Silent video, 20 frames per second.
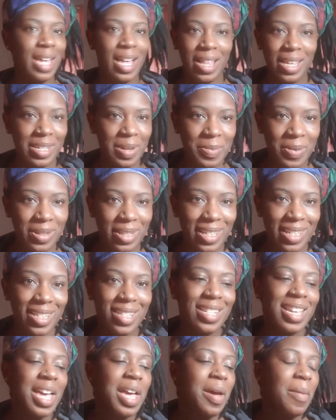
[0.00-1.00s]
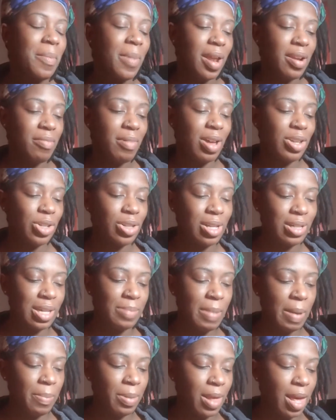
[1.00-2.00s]
hell is up with this? But anyway, so they
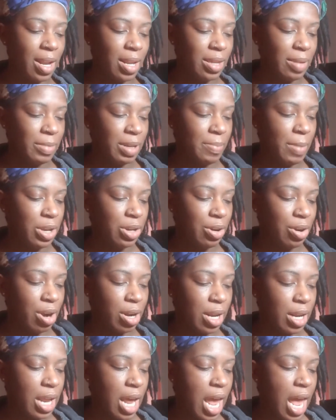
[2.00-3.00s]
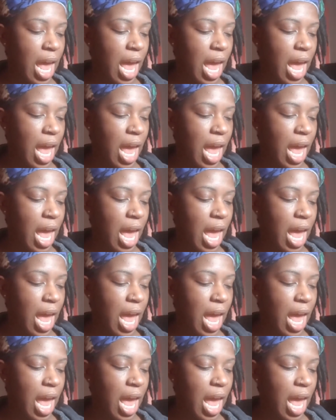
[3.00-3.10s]
did my blood and they did my urine.